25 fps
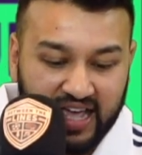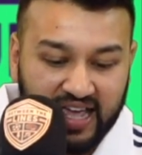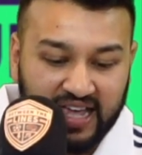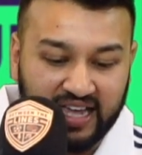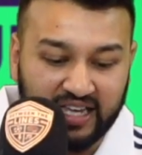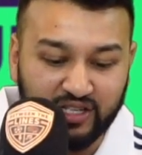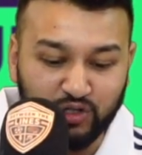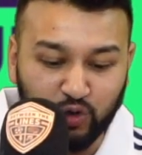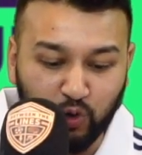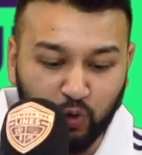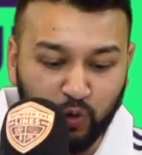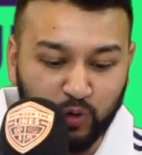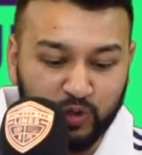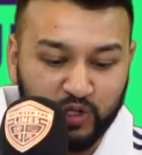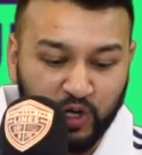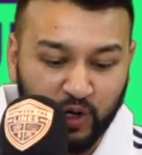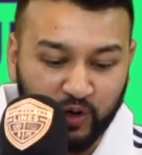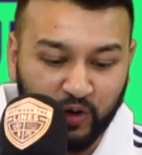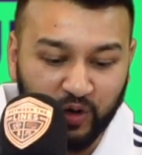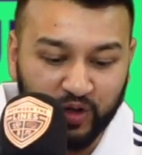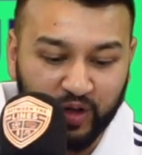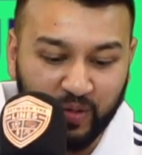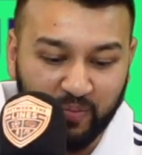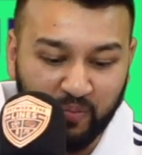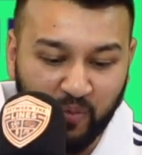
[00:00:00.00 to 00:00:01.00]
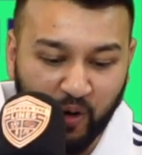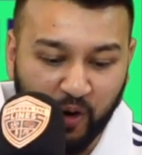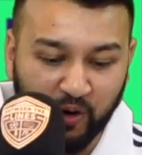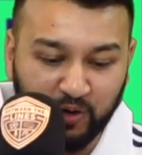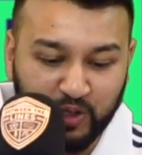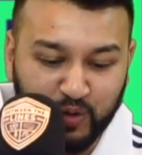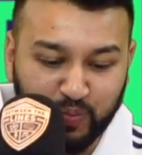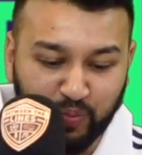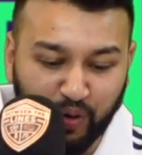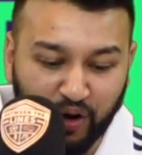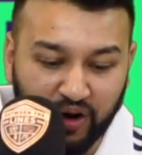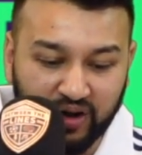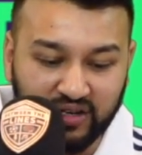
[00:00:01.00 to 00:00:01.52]
He's also got the
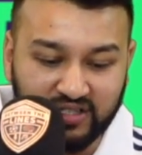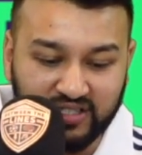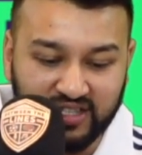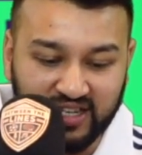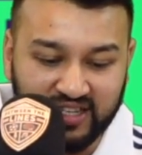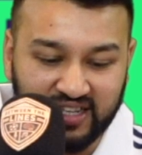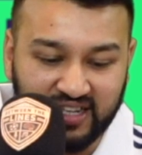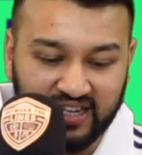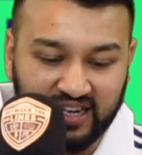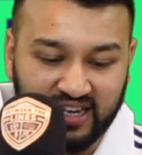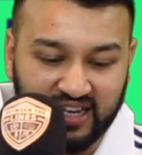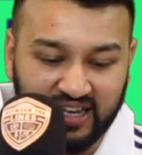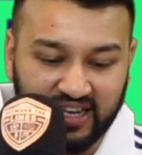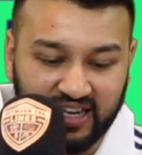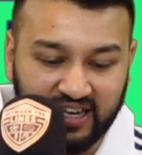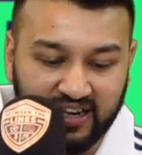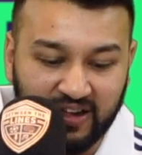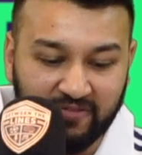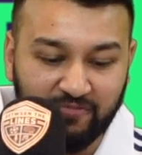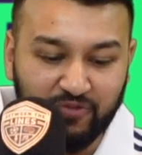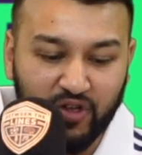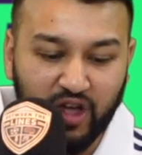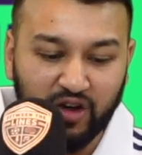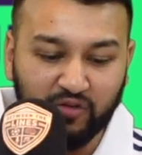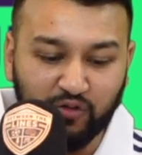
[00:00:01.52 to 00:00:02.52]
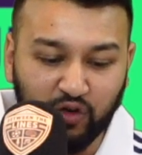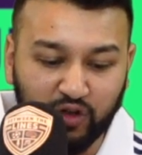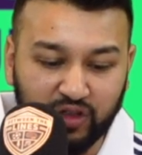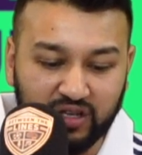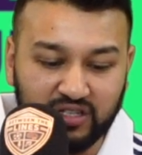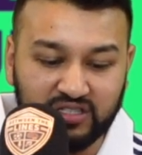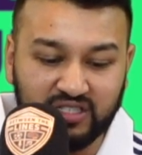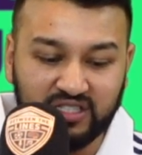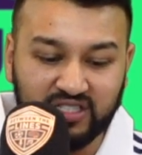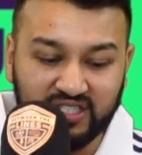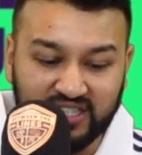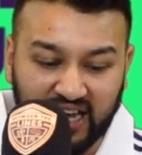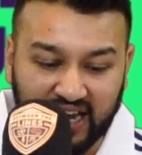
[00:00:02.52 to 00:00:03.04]
most points in the league for the
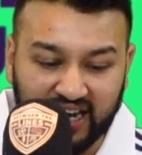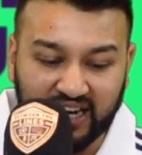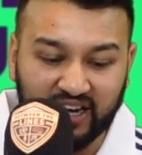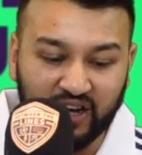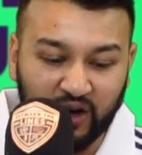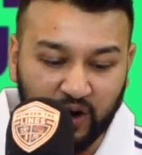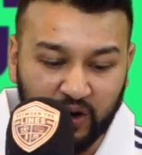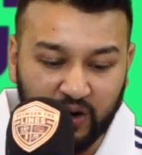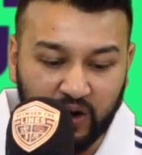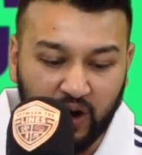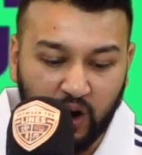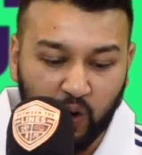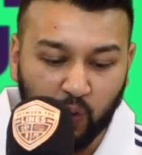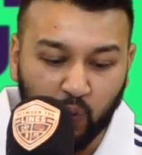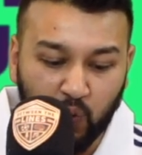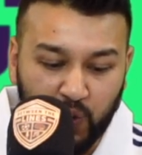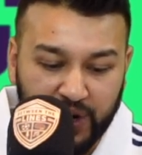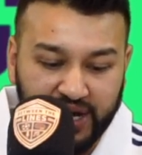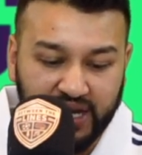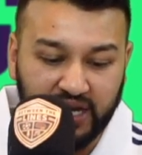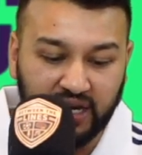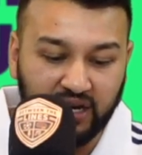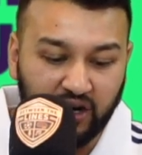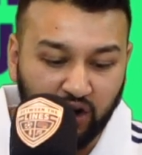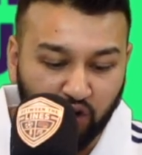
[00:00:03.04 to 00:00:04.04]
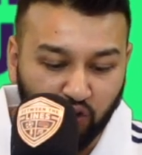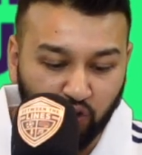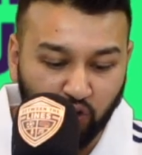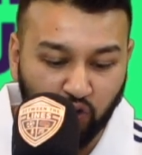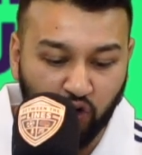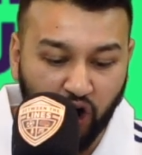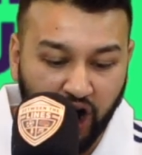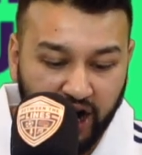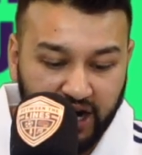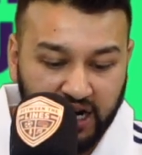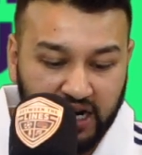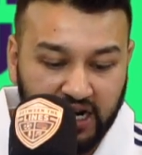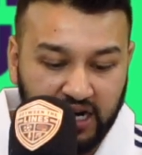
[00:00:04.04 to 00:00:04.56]
second week
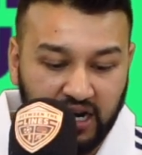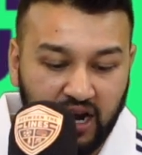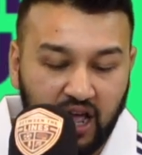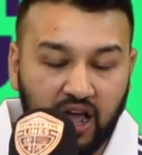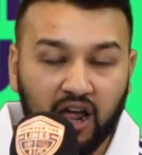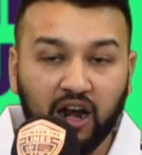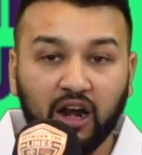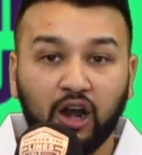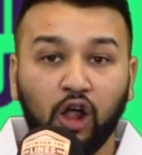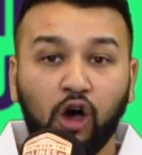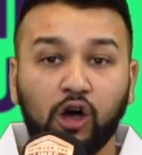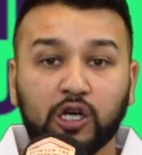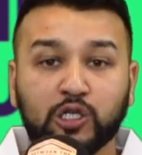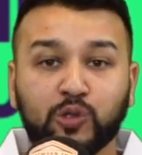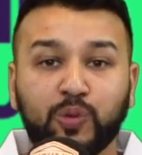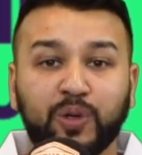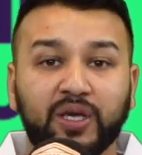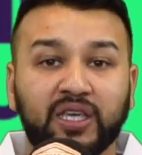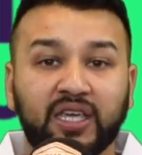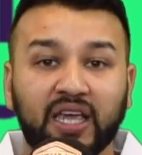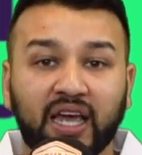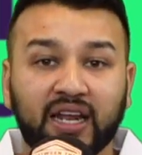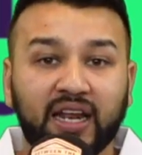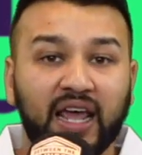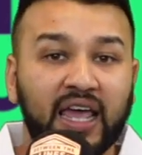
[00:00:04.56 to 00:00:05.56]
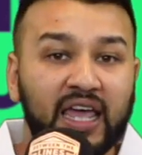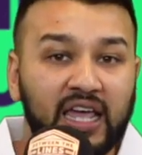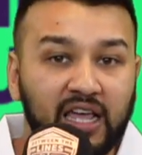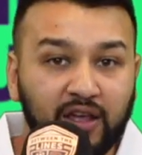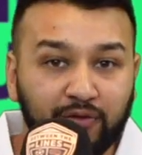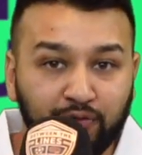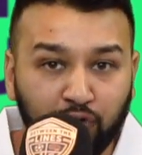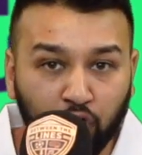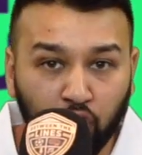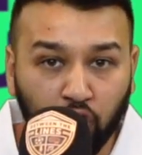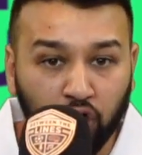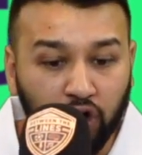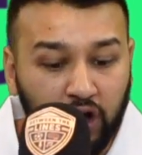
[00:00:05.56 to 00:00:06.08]
running. Last week he had
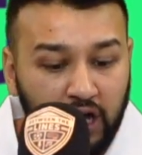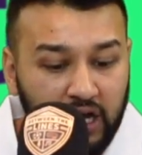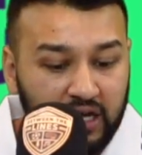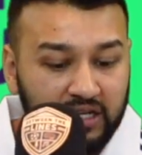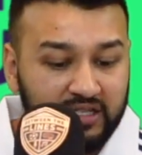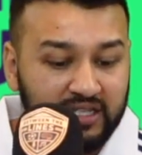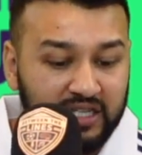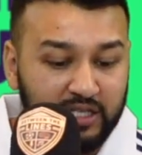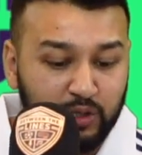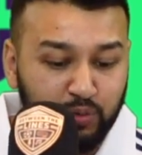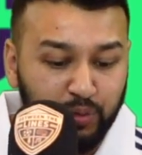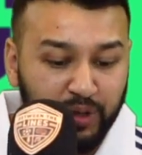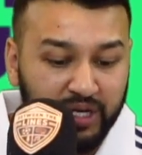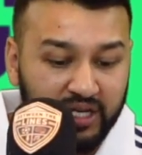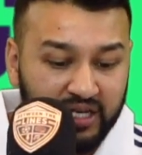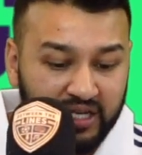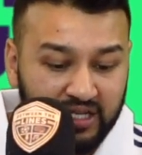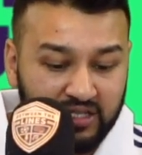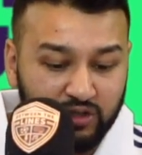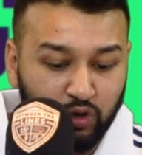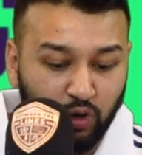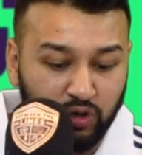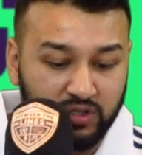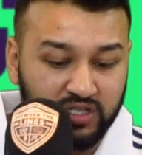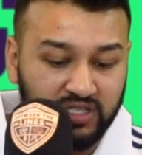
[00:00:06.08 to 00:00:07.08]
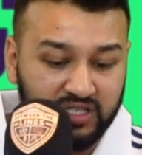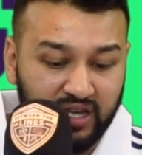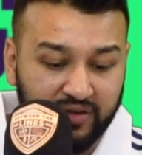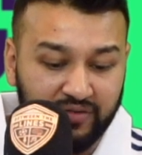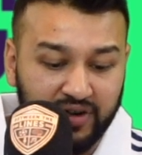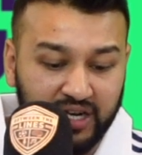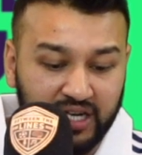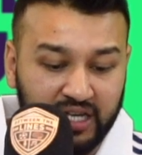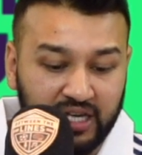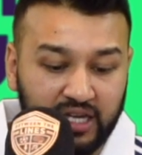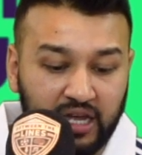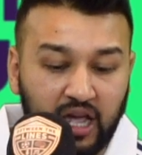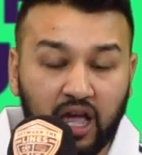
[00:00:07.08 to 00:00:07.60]
84. This week he's got
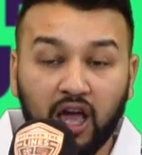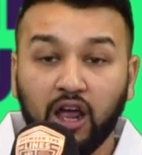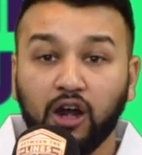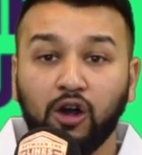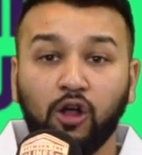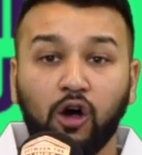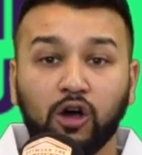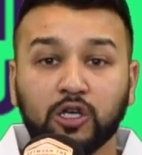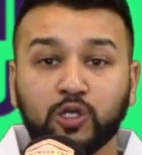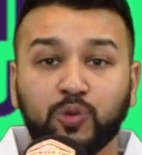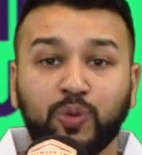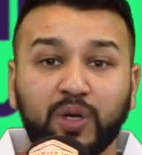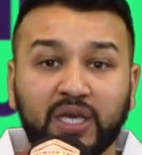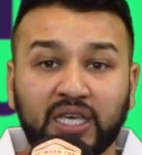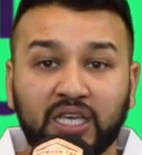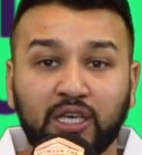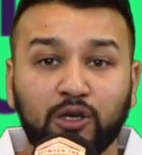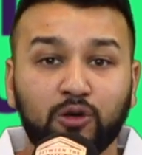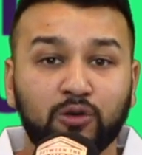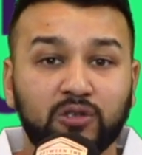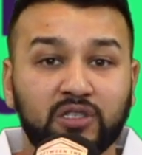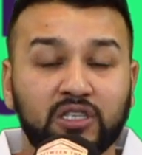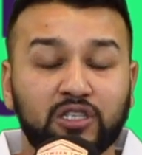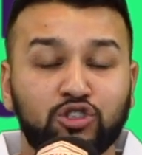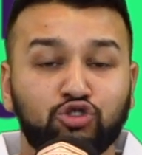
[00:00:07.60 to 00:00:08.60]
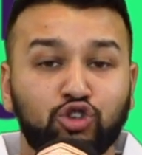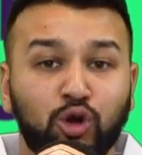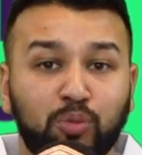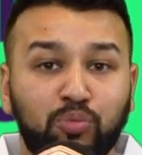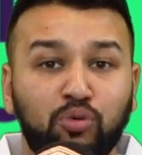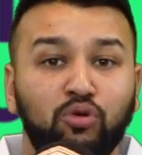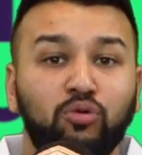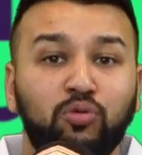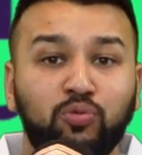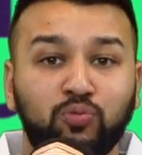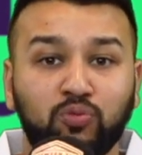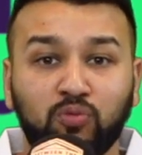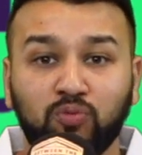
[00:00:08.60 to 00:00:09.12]
70. Last week he used his
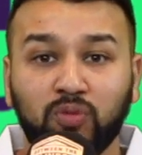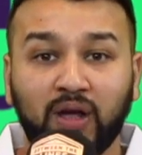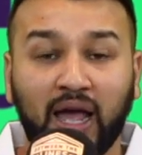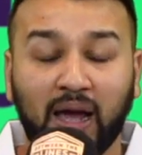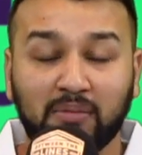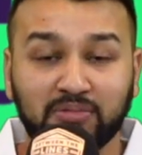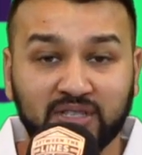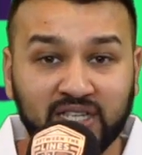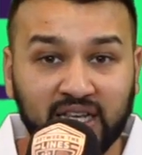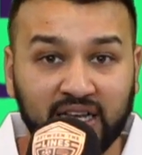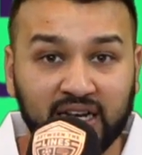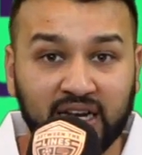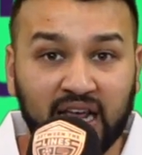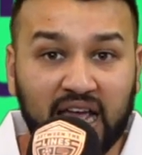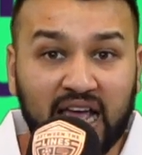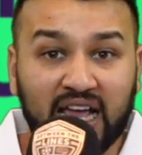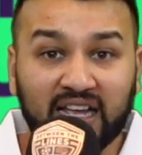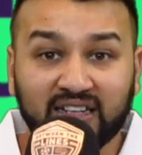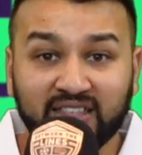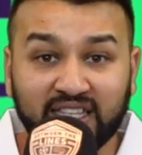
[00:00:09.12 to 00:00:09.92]
triple captain.